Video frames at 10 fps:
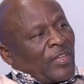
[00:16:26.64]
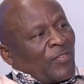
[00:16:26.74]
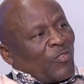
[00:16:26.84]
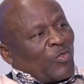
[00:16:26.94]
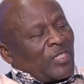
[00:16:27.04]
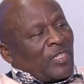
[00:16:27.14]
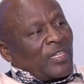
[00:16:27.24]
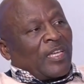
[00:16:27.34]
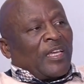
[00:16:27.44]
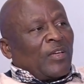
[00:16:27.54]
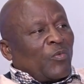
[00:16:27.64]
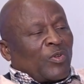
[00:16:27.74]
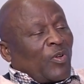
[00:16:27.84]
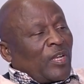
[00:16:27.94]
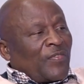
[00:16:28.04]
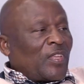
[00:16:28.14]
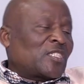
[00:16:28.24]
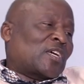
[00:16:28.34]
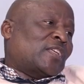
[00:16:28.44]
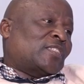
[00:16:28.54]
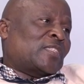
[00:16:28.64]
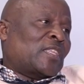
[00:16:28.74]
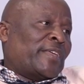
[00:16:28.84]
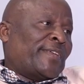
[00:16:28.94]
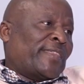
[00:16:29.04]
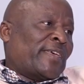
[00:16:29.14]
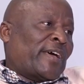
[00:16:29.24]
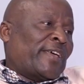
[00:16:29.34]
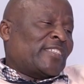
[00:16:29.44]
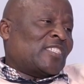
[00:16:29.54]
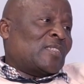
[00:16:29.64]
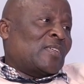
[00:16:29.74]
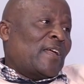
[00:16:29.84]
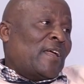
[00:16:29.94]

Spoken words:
voting, we don't have that challenge in the IEC